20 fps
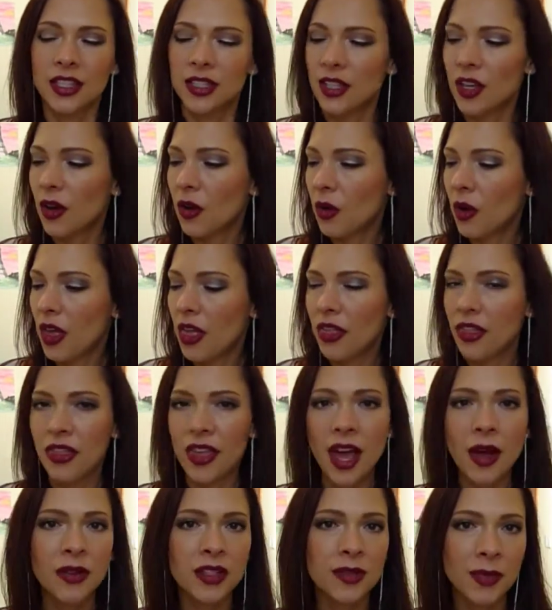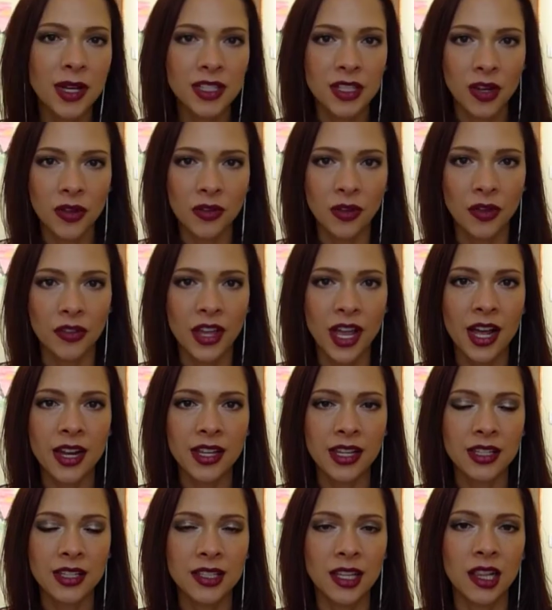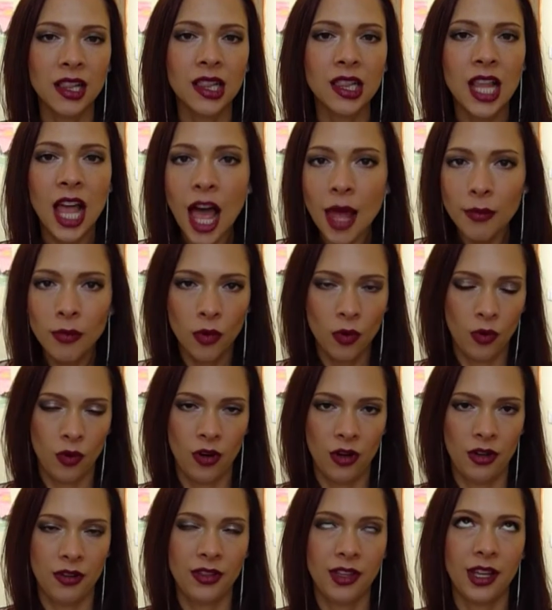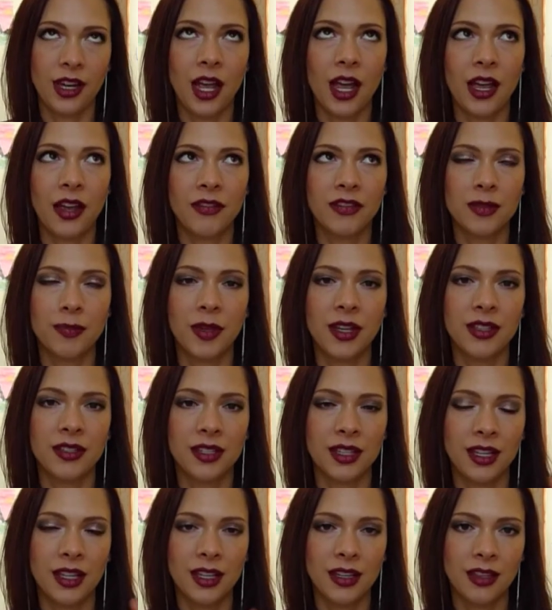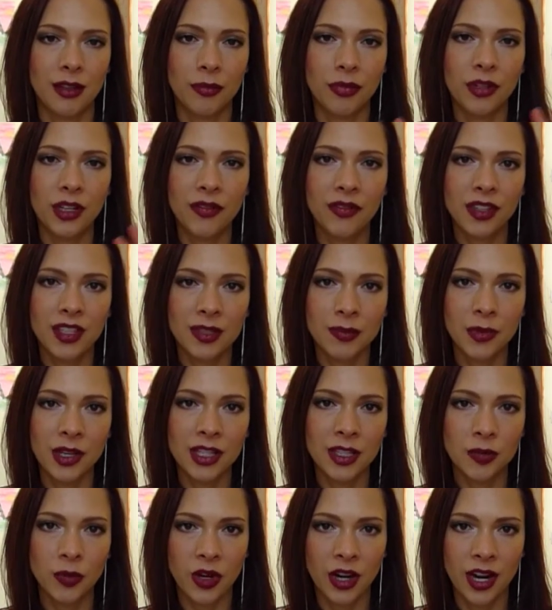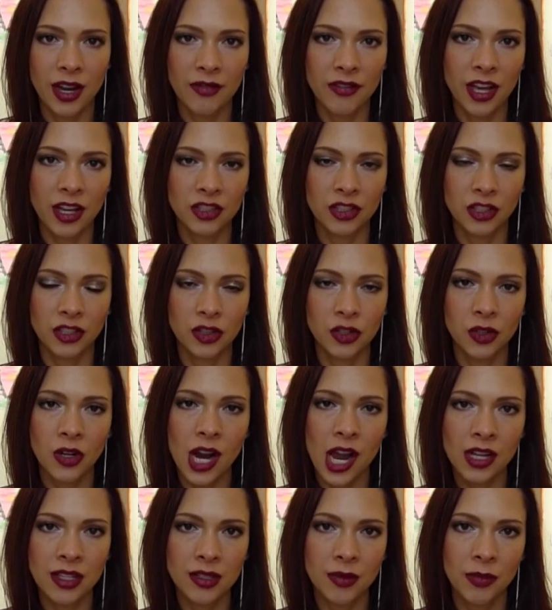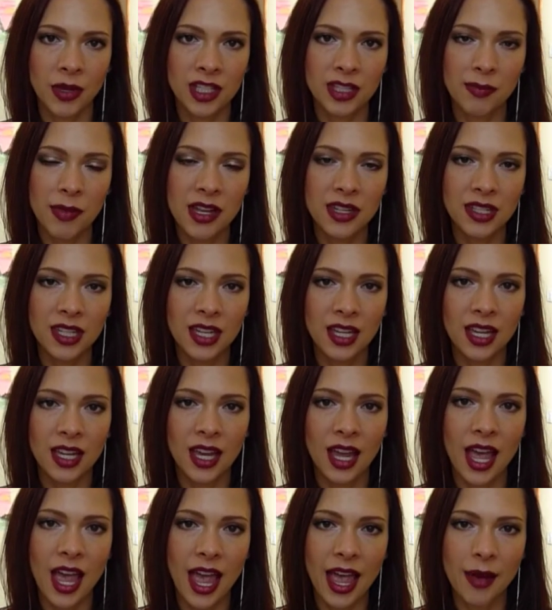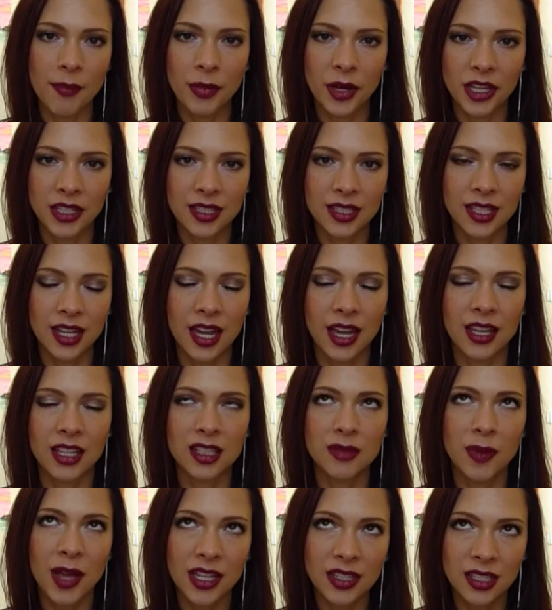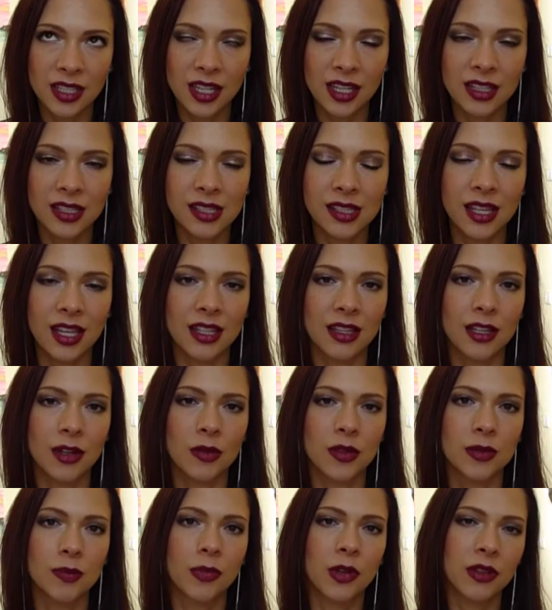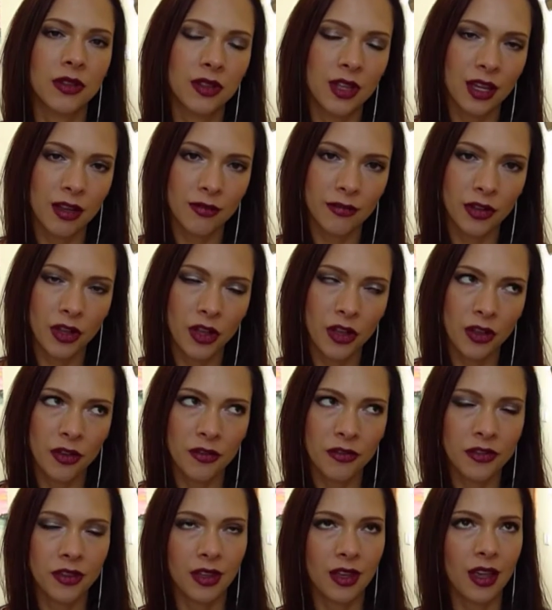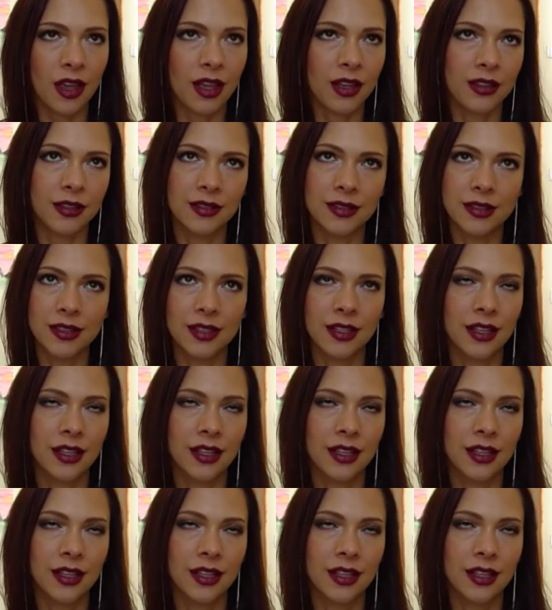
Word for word: So that was my total. That is a lot more than I've spent in the previous months where I have actually tracked my spending, but I expected it, and there was birthday involved, and